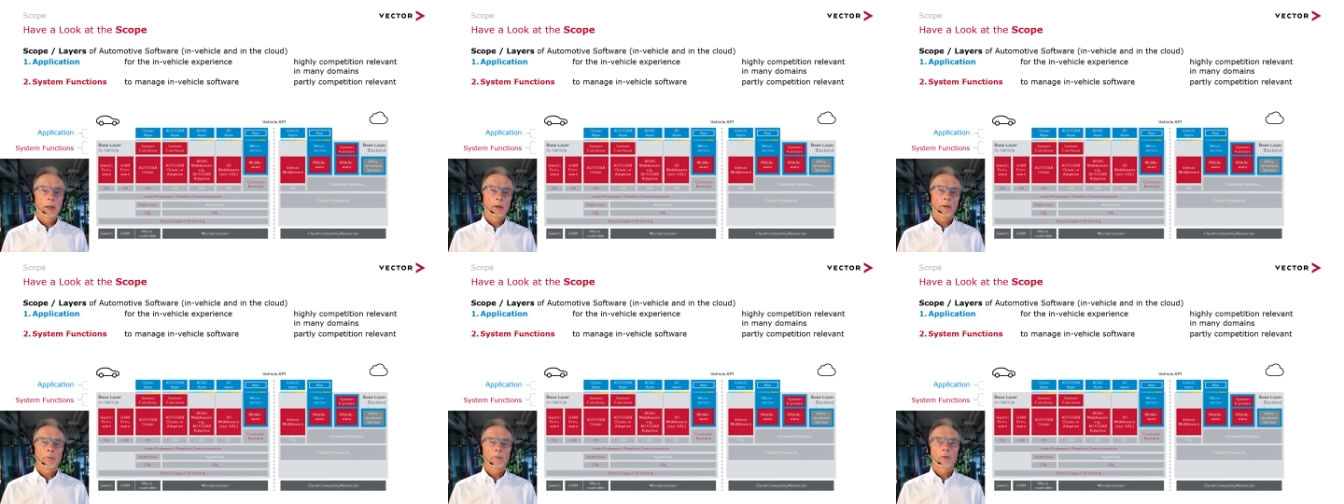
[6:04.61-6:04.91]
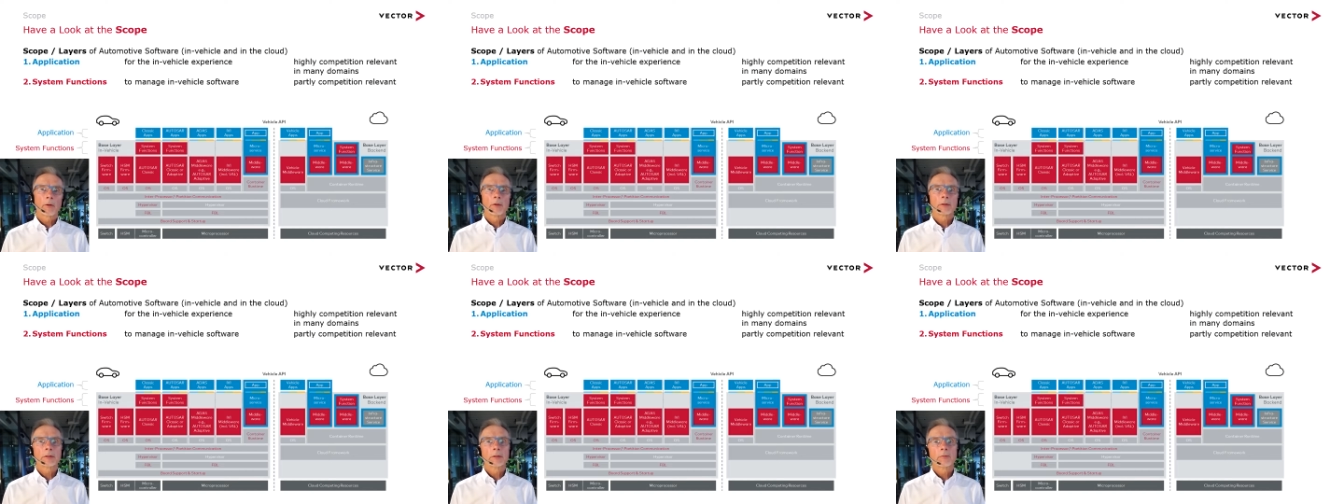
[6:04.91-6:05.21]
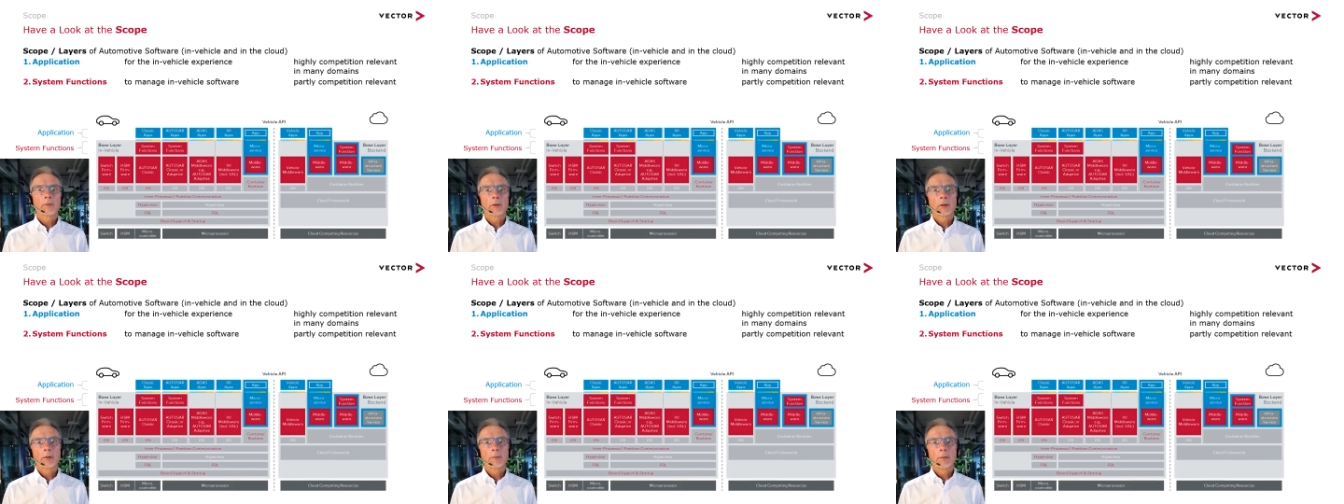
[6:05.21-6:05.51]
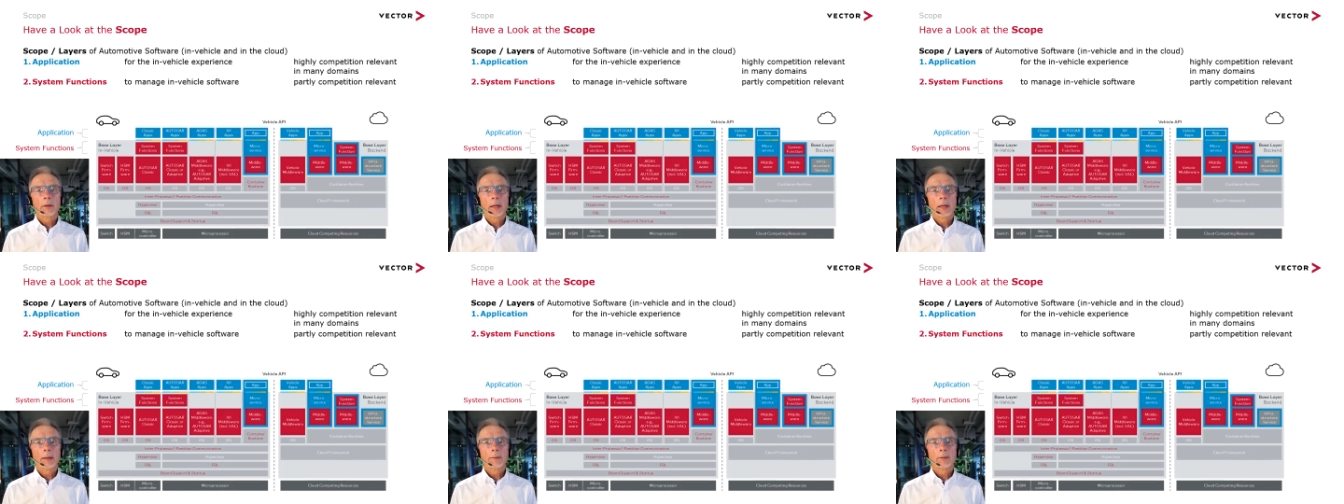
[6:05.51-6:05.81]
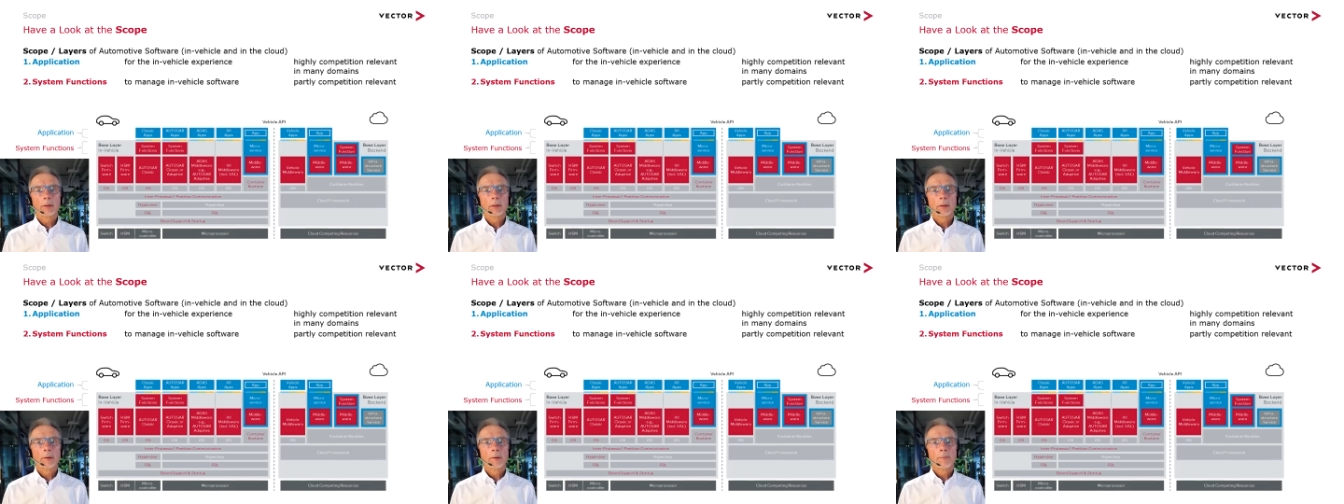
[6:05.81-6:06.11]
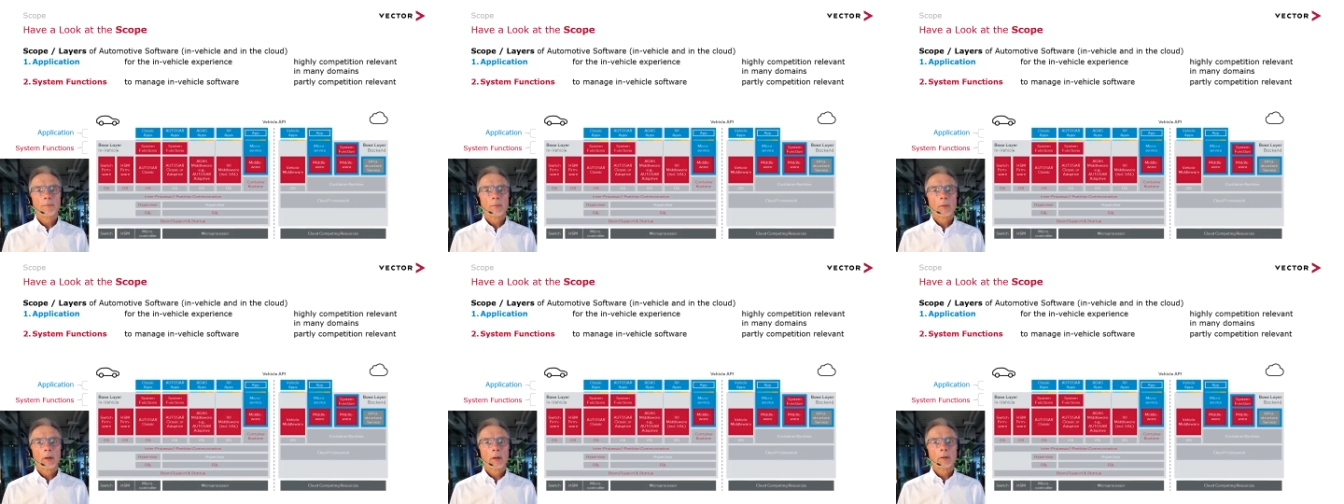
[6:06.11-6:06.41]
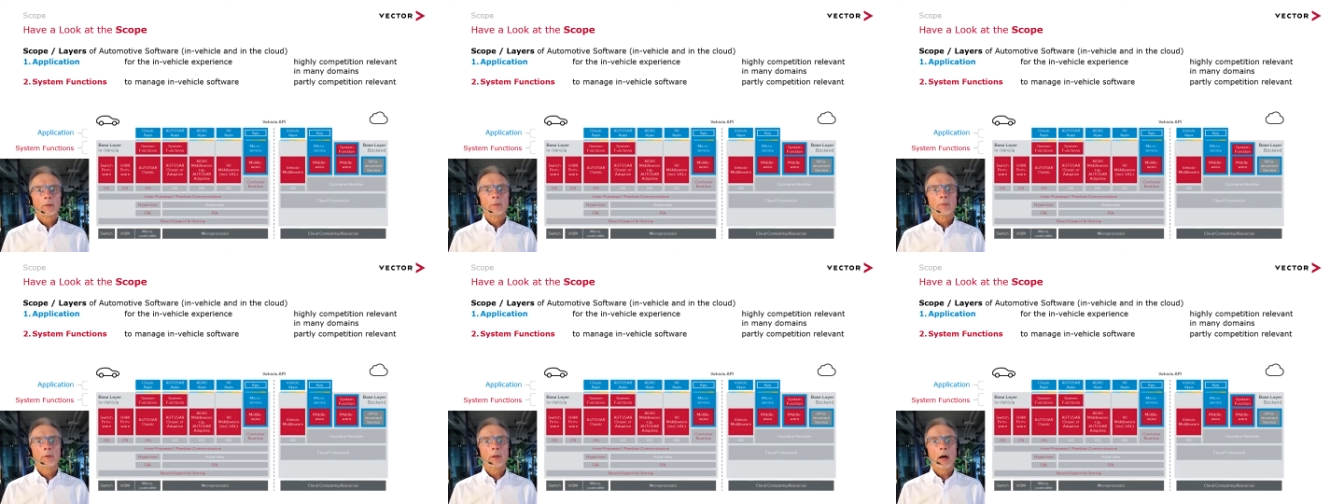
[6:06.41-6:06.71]
And of course, you want to be able
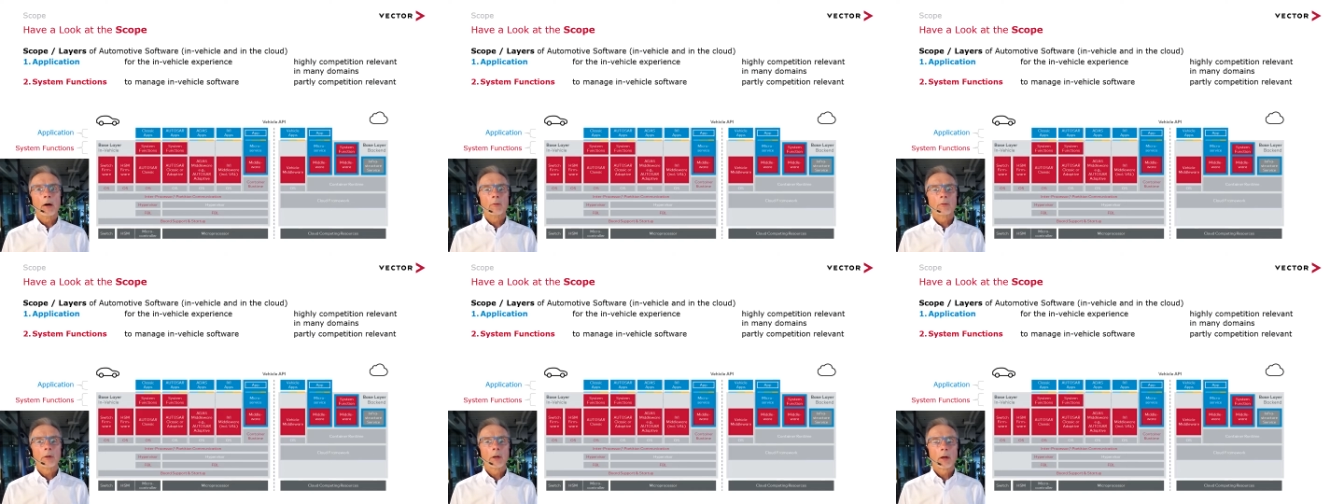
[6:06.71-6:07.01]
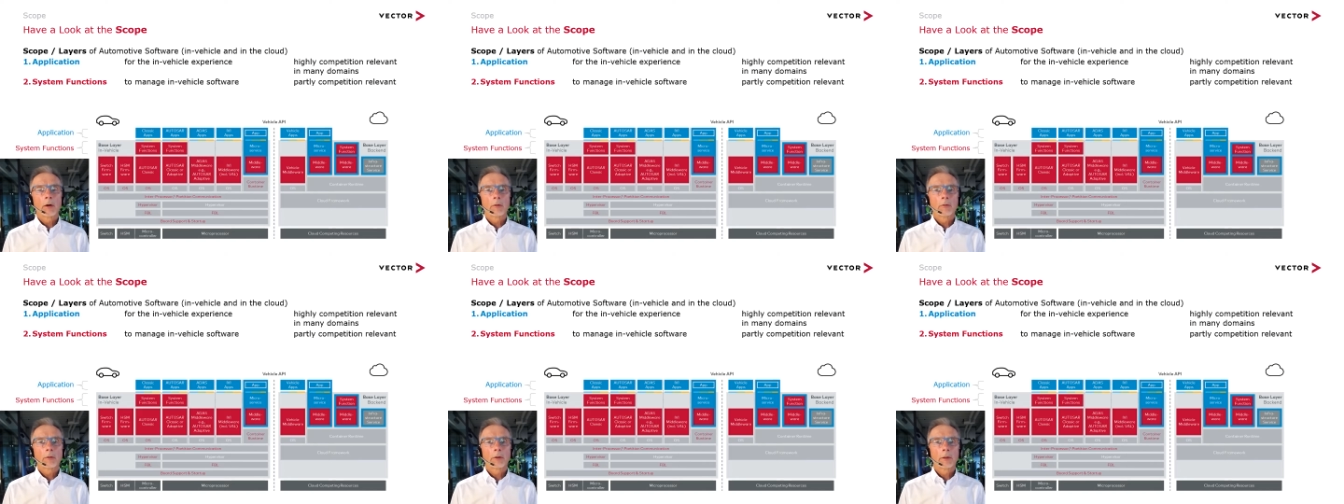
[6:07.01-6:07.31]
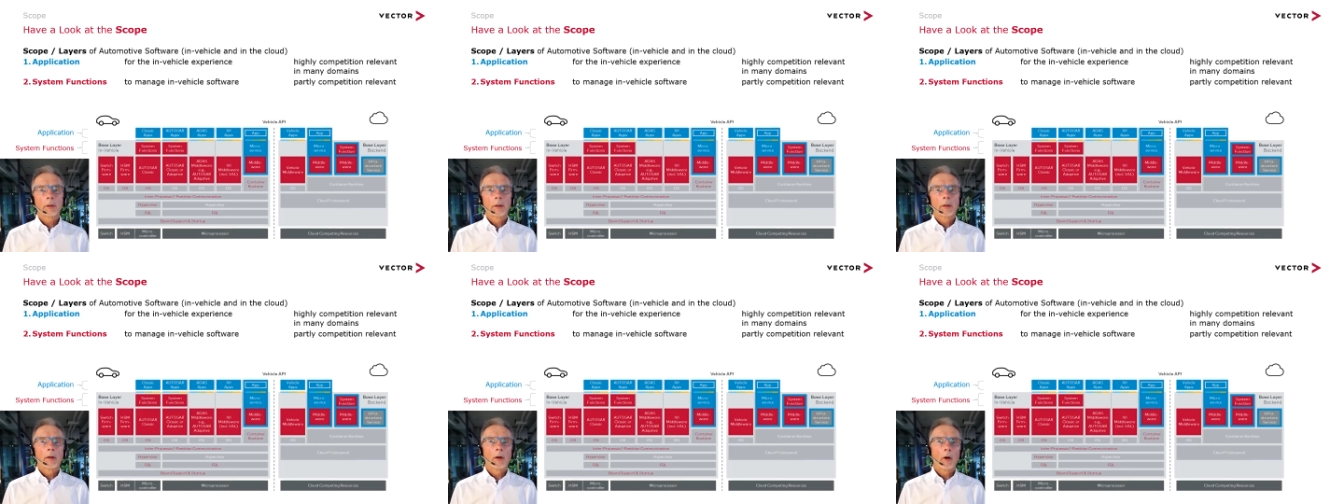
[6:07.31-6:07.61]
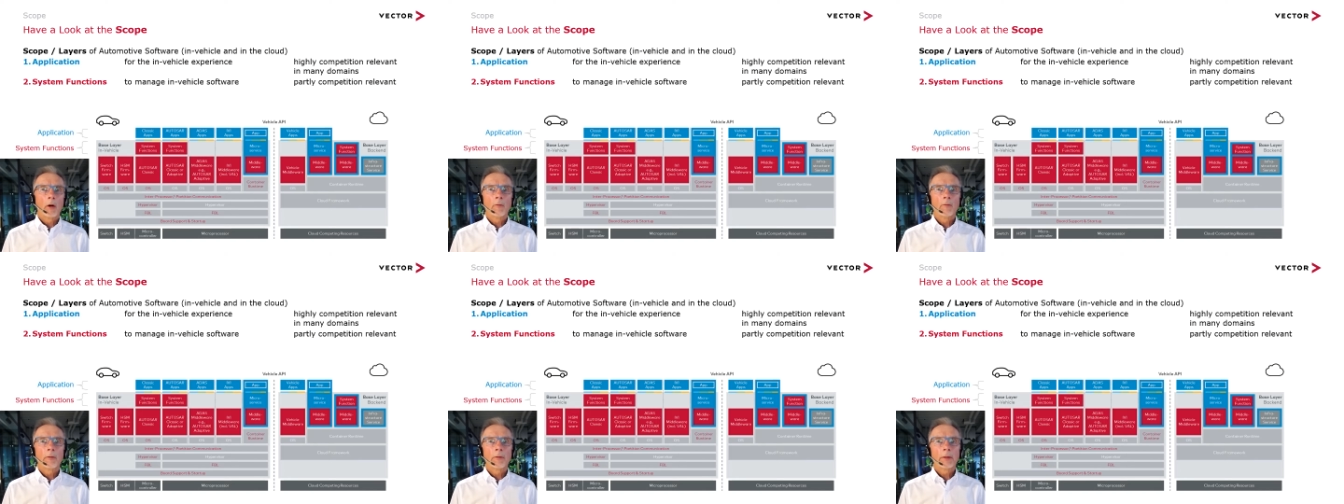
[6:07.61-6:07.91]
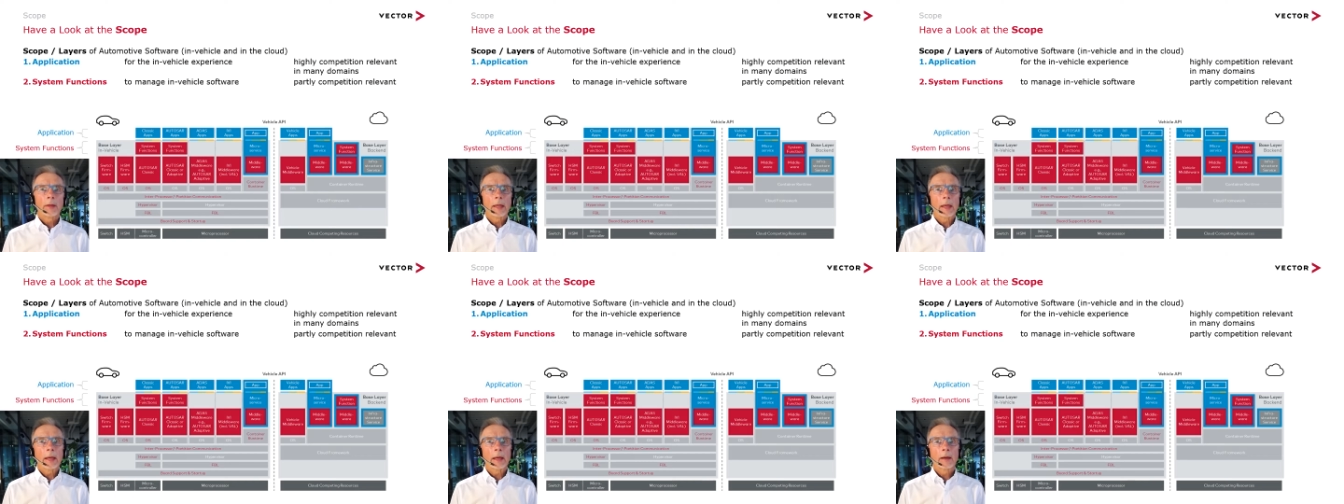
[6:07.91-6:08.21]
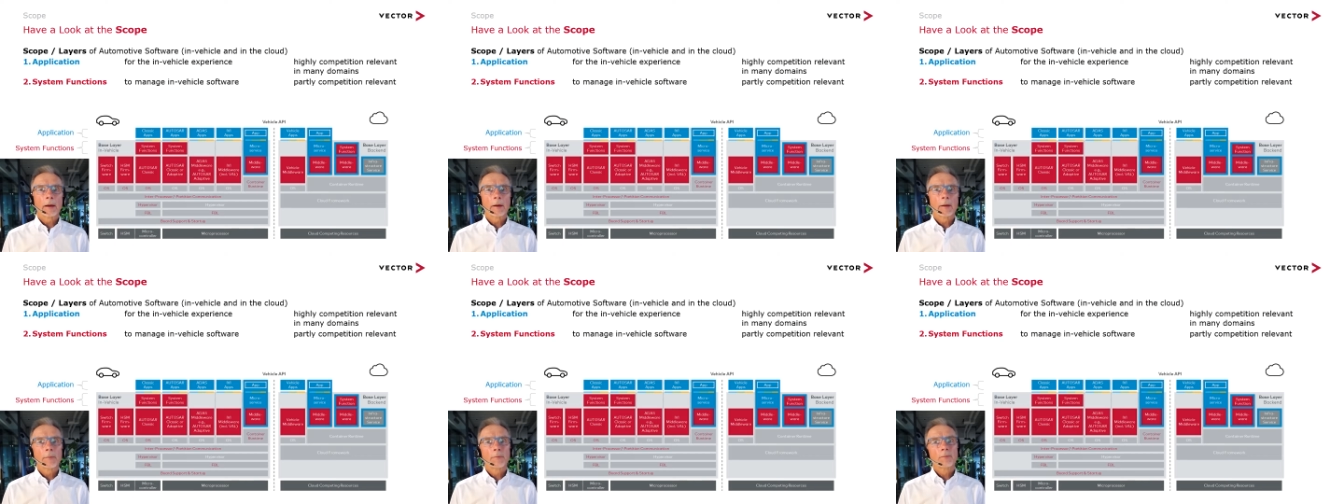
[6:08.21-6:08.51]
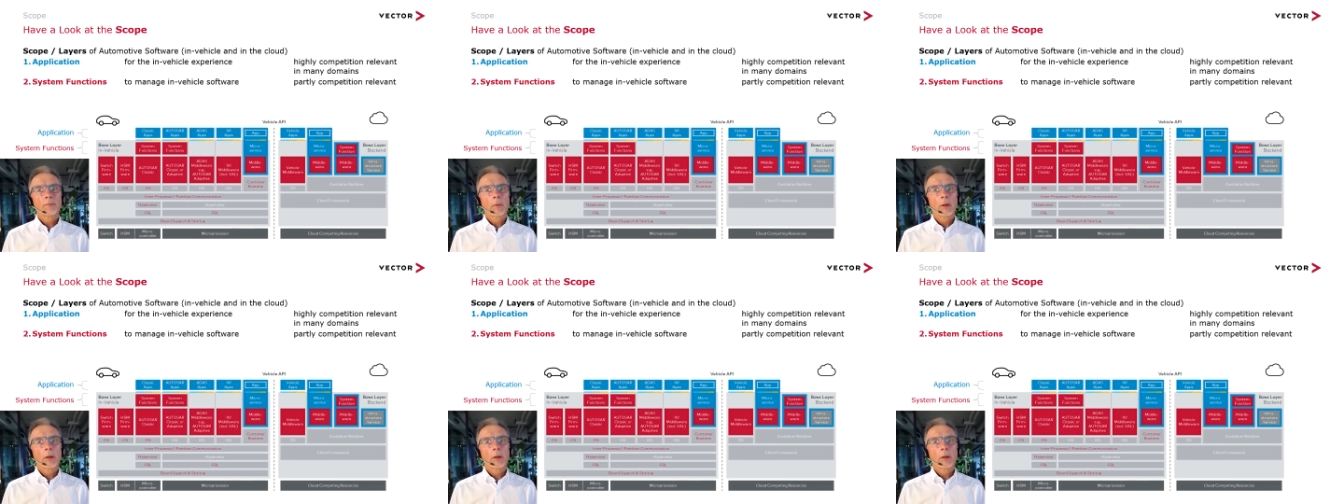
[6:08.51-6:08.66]
to download over the air